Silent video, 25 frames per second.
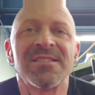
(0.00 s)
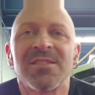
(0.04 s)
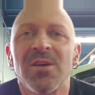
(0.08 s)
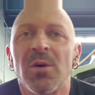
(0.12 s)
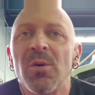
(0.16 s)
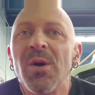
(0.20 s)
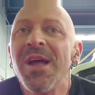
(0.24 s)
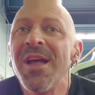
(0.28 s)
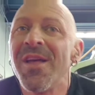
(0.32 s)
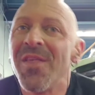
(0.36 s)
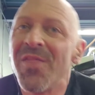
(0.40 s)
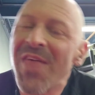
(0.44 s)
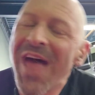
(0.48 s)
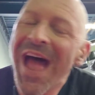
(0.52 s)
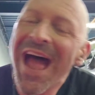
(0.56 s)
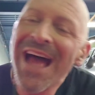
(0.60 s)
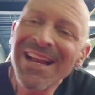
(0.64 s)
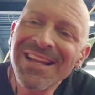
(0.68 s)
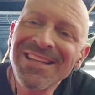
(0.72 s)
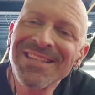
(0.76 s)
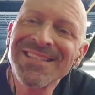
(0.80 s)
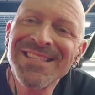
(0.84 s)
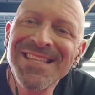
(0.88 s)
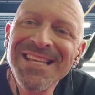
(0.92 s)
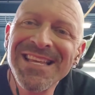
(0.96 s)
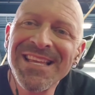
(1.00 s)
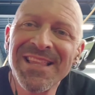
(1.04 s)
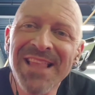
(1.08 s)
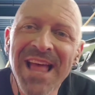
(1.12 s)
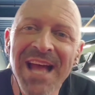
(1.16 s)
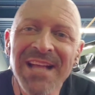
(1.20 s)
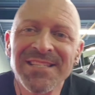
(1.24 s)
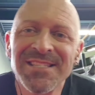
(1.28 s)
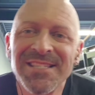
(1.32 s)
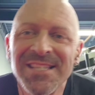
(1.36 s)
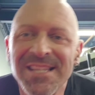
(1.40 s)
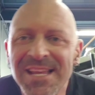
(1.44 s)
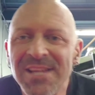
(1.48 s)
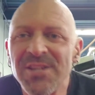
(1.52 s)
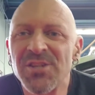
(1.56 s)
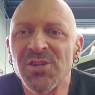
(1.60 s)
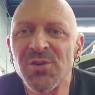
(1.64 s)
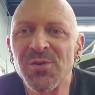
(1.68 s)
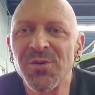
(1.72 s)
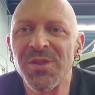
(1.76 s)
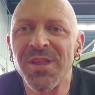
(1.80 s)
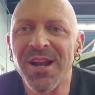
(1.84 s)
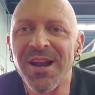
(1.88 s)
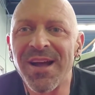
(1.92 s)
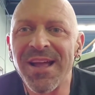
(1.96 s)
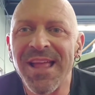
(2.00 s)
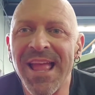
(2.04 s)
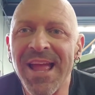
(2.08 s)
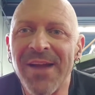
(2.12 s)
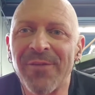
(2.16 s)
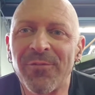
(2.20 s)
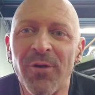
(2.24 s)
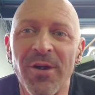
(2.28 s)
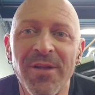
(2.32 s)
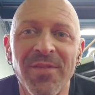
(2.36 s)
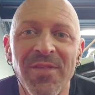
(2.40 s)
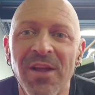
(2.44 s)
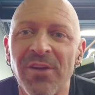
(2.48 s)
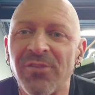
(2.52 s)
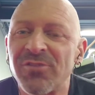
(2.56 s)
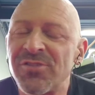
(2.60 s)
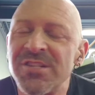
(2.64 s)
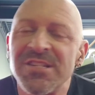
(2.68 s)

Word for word: So that is the, that's the issue that I have right there.